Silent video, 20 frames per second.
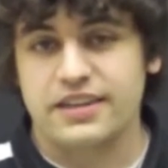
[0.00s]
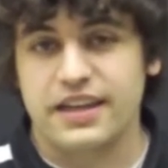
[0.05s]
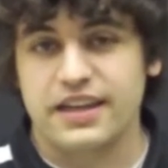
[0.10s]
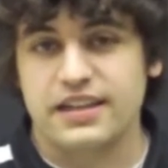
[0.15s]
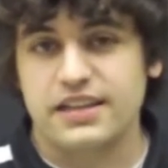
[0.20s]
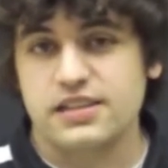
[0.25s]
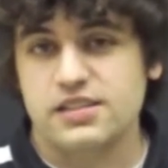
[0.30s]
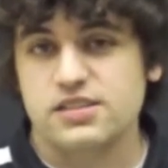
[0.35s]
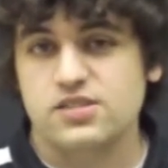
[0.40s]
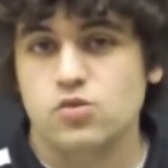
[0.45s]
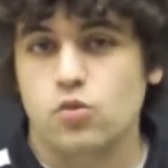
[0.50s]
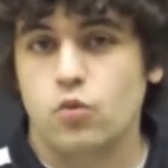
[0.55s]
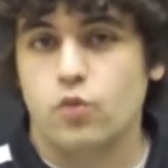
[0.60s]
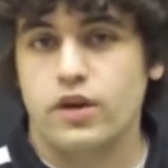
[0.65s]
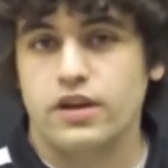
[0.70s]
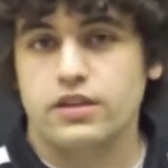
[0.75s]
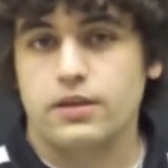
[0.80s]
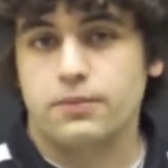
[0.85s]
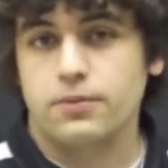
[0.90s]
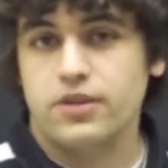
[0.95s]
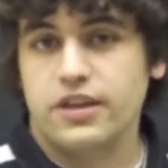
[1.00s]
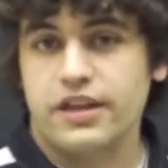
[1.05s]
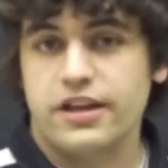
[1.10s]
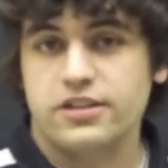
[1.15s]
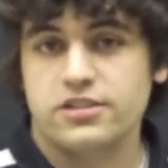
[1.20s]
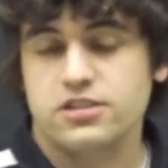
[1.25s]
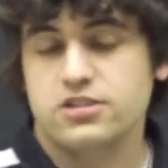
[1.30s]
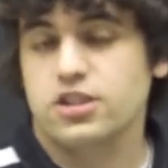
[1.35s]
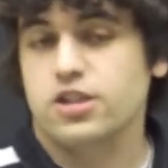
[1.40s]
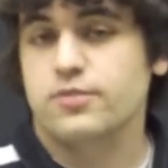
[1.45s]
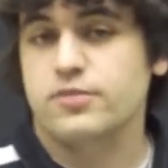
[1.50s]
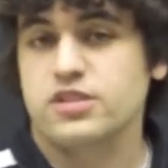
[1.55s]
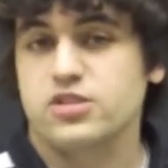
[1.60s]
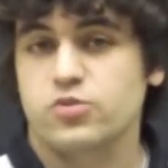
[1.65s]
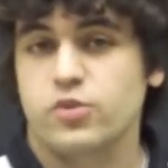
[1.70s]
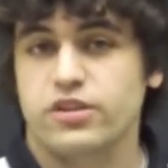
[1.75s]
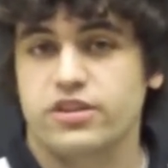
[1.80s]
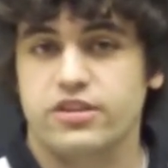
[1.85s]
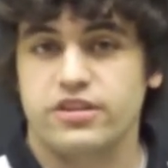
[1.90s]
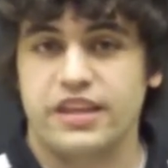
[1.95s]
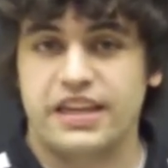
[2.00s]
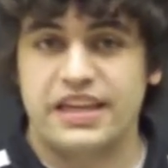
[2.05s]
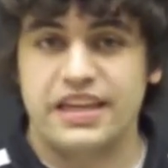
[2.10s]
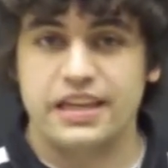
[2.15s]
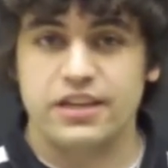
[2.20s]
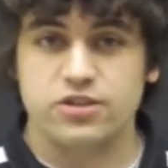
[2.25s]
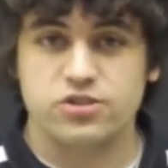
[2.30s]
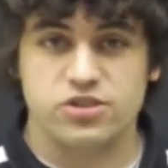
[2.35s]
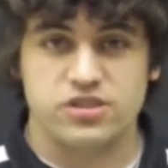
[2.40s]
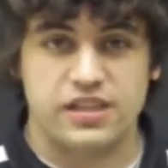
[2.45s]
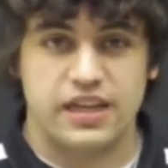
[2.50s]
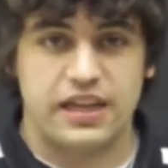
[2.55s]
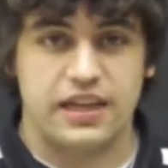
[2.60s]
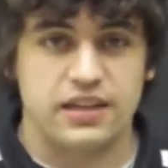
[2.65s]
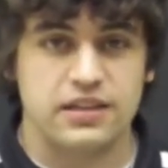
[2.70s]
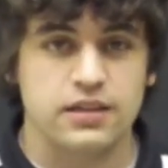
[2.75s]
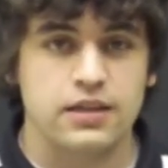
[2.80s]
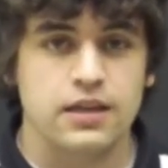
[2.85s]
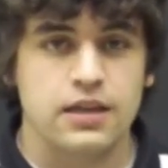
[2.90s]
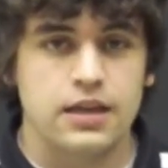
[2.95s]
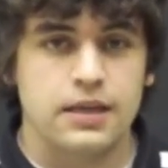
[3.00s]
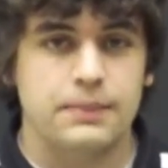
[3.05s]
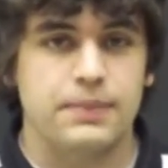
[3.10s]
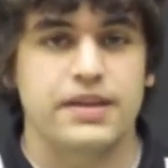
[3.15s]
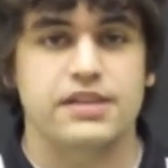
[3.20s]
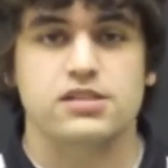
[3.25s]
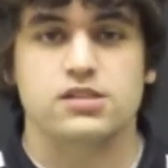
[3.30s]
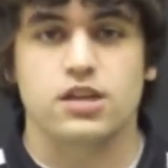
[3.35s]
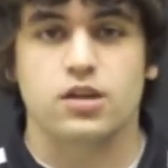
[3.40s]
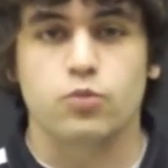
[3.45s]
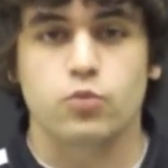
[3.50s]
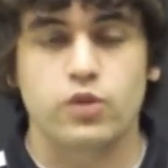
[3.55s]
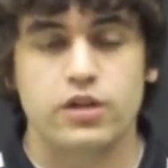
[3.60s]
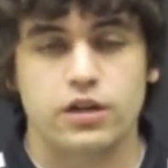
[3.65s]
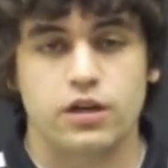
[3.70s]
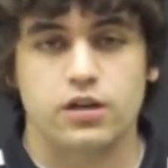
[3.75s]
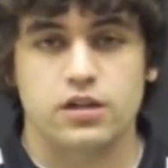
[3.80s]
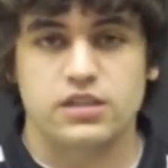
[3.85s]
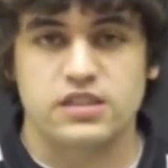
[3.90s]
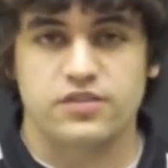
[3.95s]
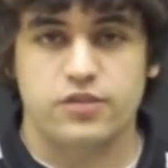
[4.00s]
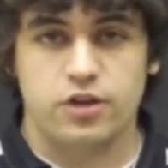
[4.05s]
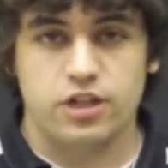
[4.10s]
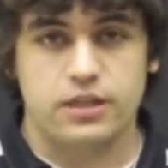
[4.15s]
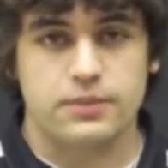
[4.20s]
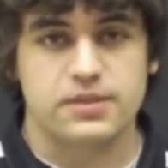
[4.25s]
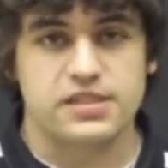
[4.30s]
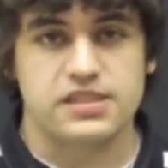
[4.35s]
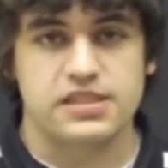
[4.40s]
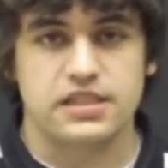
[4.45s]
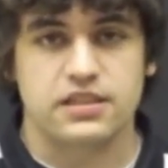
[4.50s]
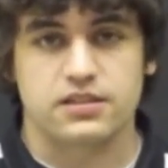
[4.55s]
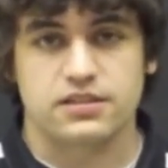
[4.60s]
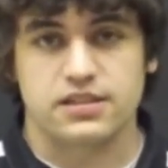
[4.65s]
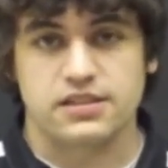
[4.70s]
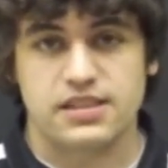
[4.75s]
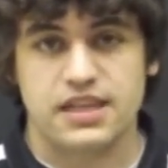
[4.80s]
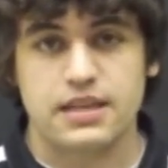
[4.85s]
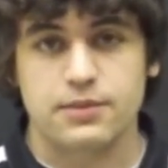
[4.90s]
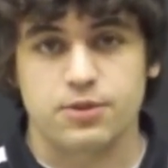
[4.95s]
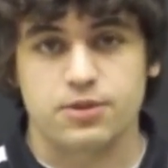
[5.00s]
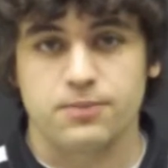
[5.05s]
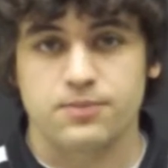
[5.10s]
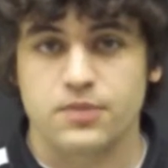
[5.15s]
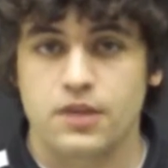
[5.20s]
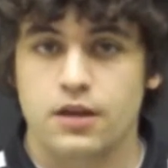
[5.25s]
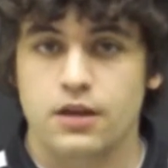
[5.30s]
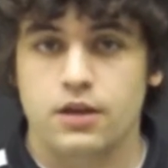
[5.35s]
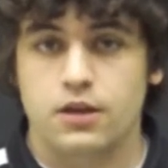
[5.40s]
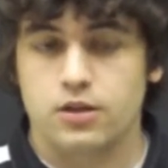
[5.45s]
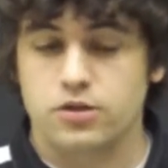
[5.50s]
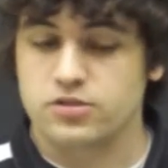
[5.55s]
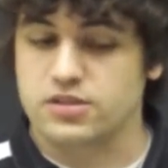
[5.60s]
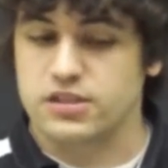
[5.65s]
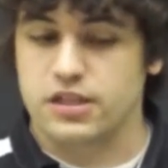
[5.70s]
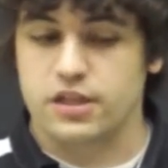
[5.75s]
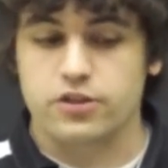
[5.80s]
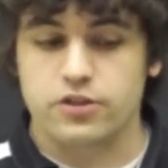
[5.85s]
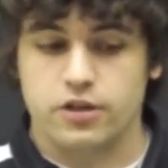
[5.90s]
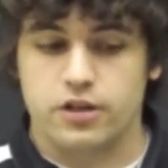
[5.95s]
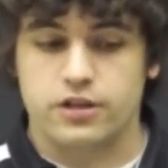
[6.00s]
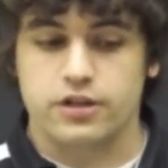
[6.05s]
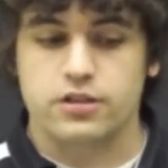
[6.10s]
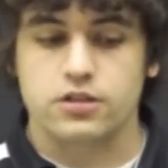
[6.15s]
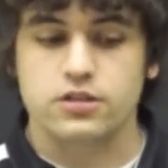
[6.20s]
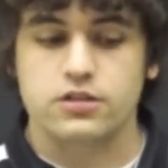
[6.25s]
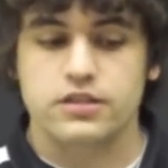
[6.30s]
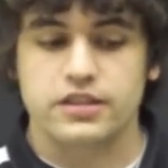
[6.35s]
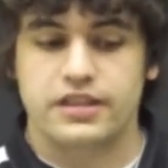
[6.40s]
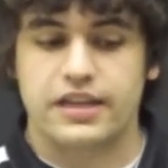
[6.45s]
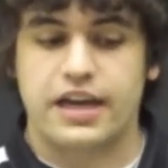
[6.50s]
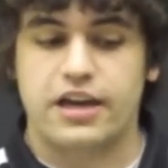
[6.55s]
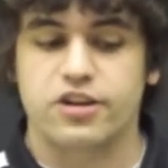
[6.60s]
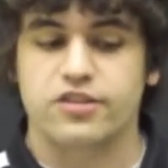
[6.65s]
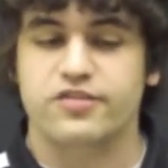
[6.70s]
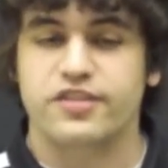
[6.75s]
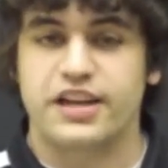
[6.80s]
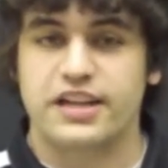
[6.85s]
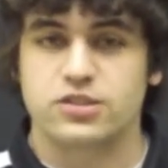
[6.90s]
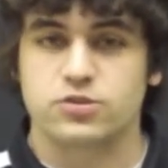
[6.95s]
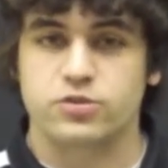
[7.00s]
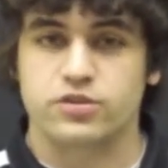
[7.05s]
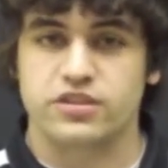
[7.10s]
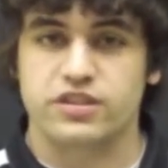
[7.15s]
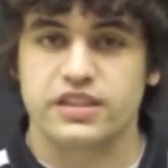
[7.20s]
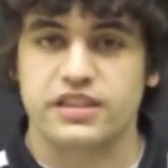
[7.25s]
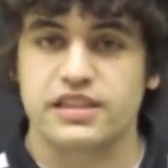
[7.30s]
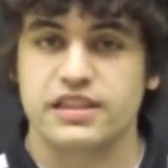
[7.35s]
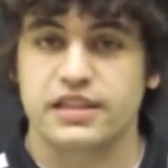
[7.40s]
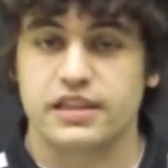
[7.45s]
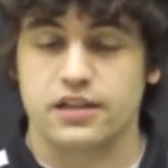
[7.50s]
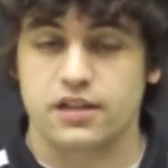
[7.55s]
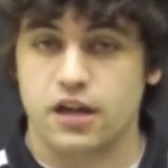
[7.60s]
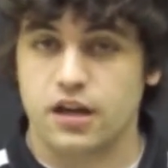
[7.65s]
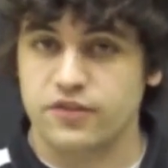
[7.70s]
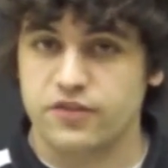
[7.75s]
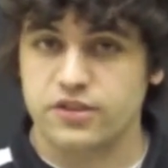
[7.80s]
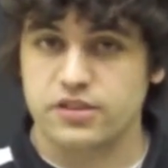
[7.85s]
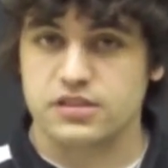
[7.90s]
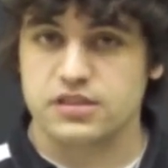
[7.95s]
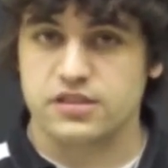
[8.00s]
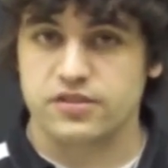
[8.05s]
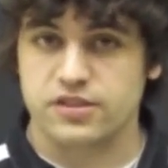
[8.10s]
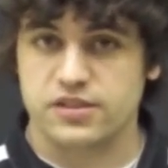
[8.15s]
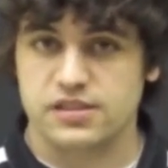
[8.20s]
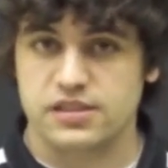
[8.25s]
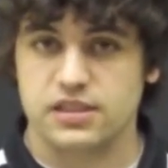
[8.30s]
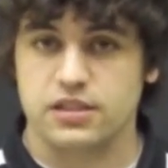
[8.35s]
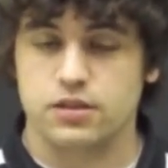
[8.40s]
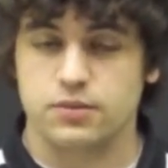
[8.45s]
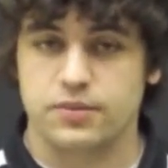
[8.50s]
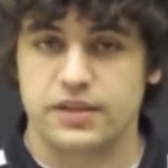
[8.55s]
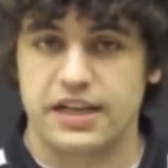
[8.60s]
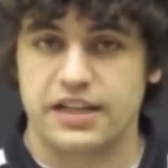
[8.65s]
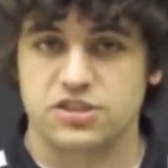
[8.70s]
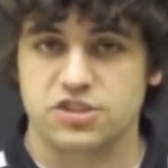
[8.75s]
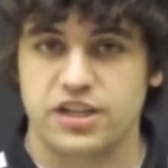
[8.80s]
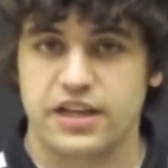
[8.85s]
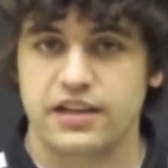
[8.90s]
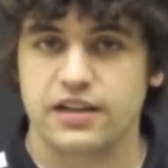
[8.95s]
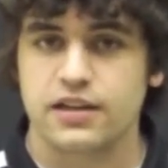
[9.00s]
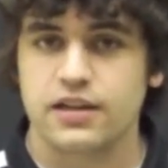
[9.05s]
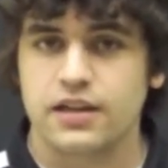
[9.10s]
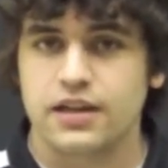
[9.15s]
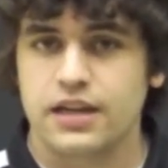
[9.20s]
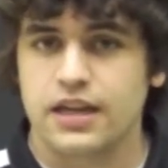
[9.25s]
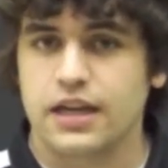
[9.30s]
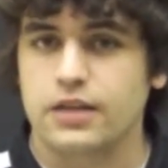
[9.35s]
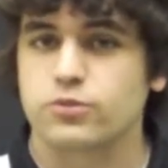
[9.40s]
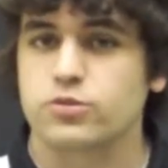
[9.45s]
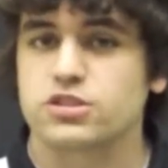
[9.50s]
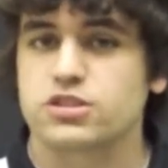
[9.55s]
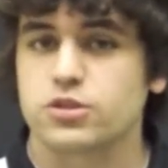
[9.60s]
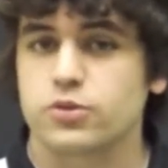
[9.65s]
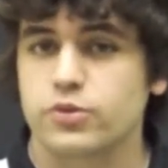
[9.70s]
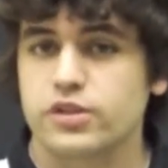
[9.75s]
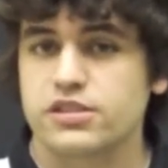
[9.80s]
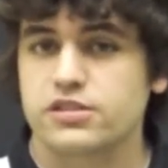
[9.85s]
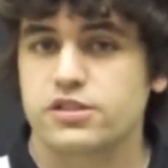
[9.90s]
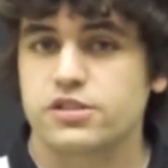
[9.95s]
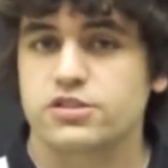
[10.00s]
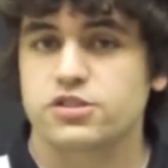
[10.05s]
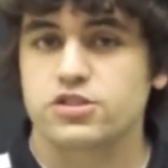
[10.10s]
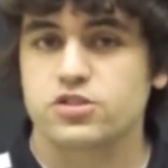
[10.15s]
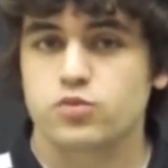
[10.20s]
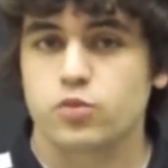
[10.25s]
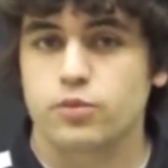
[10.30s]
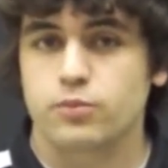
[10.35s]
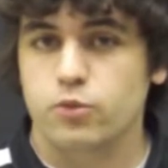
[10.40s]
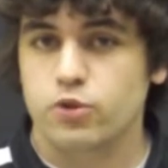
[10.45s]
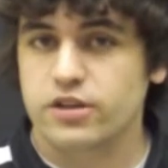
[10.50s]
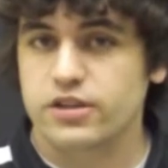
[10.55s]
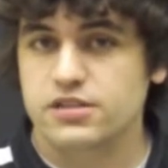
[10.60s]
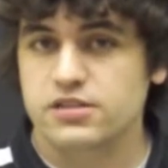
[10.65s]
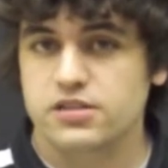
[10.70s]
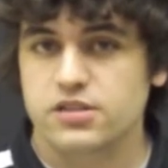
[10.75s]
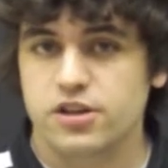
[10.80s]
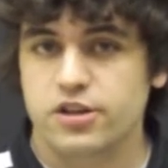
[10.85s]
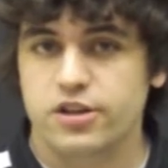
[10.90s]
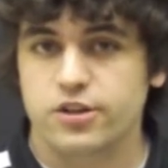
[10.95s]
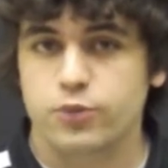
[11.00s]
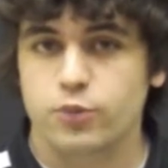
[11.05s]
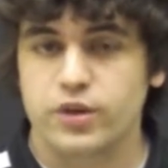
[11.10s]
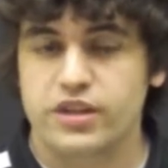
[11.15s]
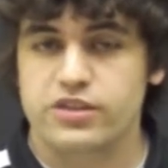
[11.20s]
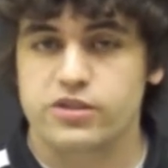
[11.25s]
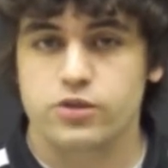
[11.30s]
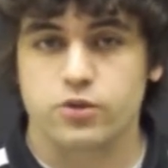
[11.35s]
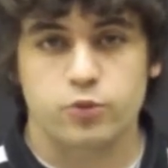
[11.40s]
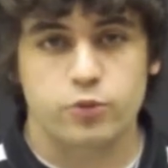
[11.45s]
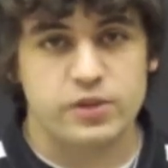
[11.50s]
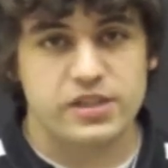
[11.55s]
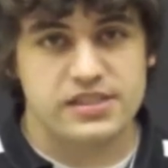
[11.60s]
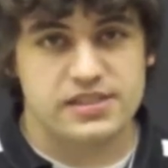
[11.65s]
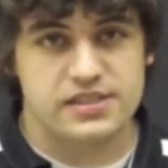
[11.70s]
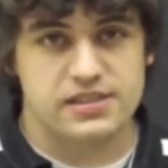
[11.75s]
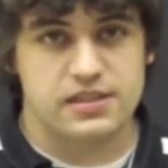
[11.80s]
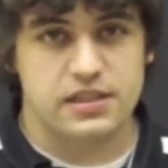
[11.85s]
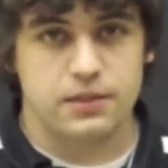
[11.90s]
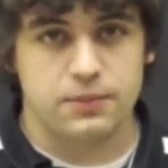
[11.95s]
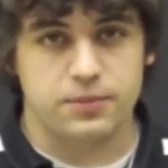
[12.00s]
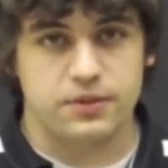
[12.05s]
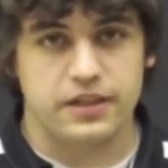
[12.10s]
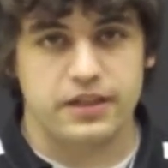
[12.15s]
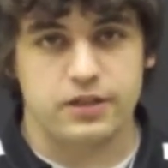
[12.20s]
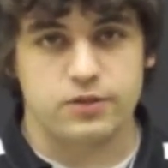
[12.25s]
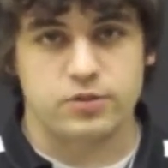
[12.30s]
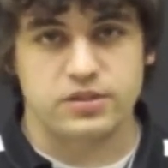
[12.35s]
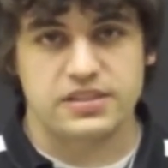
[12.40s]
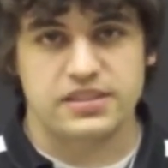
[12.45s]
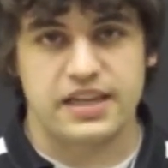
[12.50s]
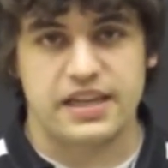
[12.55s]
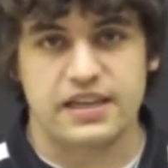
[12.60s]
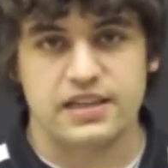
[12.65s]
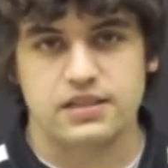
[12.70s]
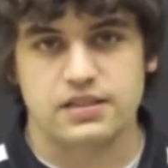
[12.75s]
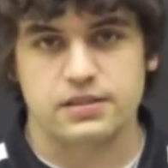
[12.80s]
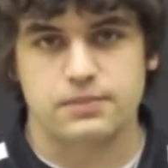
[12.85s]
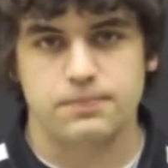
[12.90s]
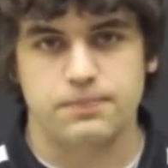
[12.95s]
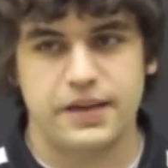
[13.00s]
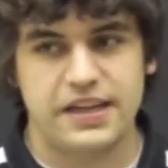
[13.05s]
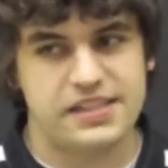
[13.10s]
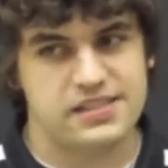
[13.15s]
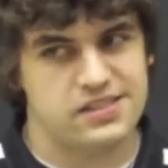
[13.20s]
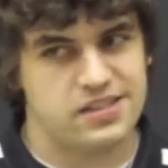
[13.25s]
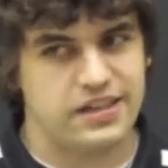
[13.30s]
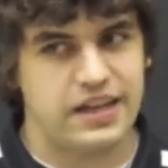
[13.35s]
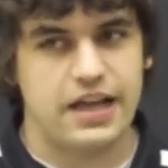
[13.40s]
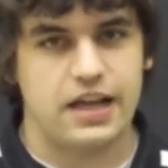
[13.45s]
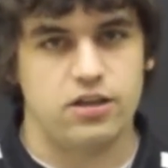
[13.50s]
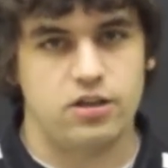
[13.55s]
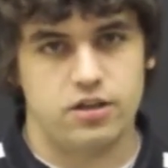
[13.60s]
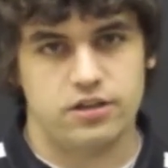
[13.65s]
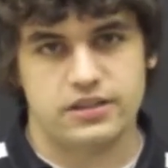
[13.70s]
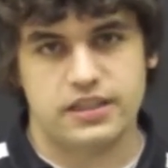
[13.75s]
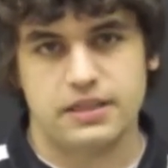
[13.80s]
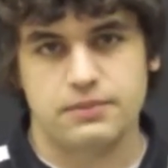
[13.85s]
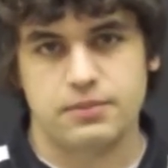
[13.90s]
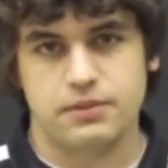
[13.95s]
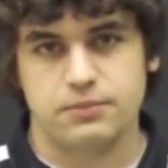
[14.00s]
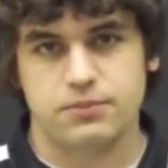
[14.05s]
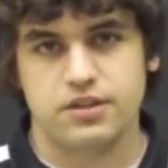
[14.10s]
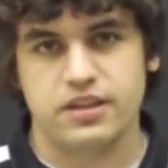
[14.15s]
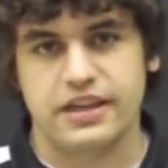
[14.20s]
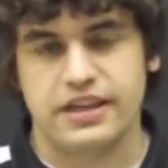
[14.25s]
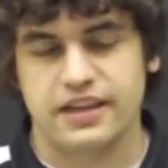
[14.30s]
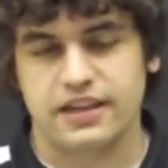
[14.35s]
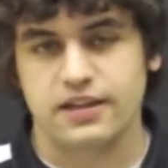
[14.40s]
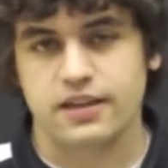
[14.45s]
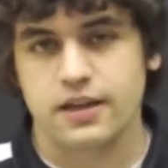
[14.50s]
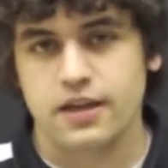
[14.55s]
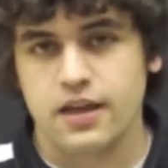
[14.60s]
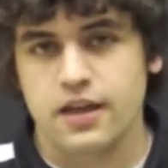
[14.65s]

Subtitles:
that is, where the player determines whether they hit or stand based on what cards have already been seen on the table. There's another article, The Counterfactual Thinking and Confidence of Casino Blackjack, in which the researchers were more concerned with the risks that a player would take based on how long they'd been playing.